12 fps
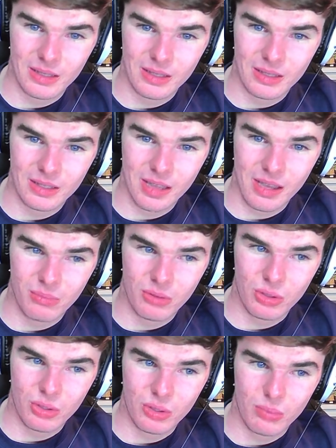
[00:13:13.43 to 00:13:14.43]
I'm
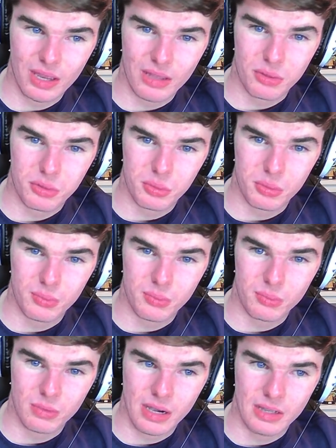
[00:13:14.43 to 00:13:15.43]
looking back through
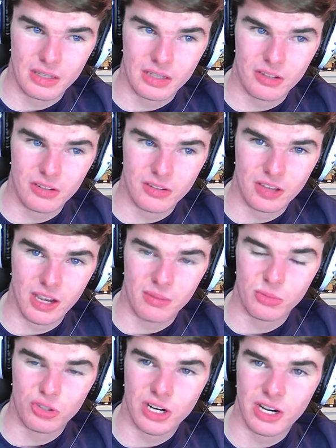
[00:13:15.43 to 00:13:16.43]
because I'm
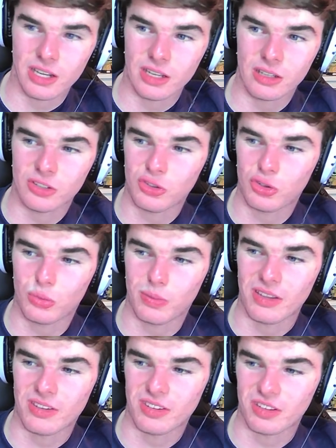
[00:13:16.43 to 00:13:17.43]
trying to
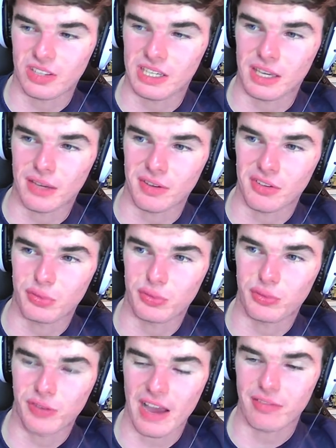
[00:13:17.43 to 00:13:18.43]
basically give us
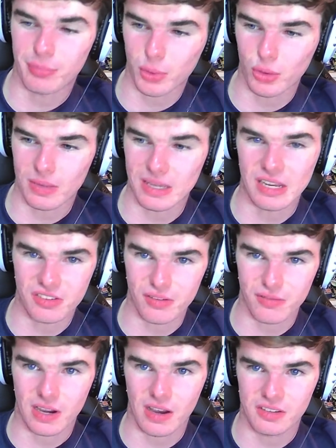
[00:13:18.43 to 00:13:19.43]
5 more minutes of
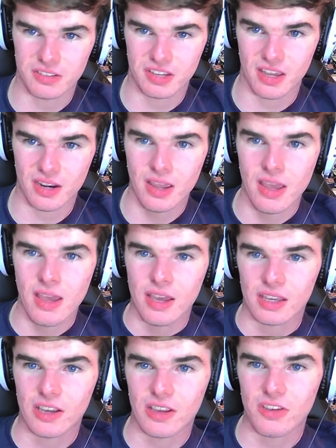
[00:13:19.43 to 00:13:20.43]
content,
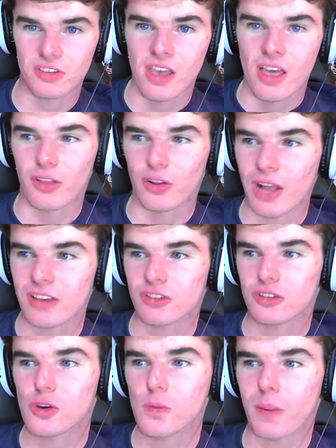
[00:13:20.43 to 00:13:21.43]
because the last
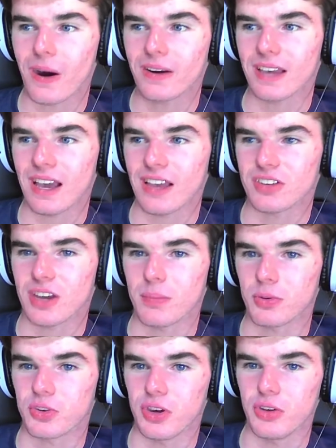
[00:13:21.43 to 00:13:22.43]
2 podcast
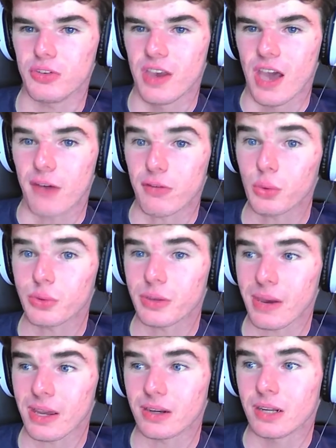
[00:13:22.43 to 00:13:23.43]
episodes have only
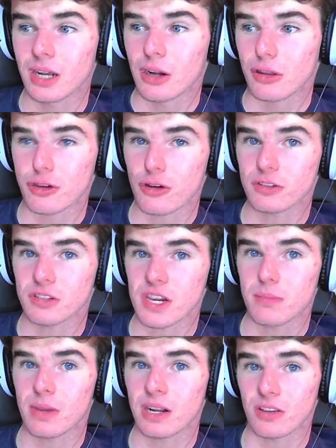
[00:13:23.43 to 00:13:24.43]
been 13
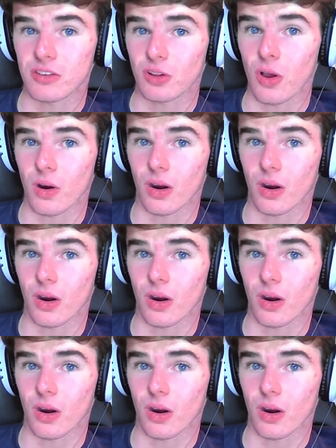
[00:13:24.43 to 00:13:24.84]
minutes long.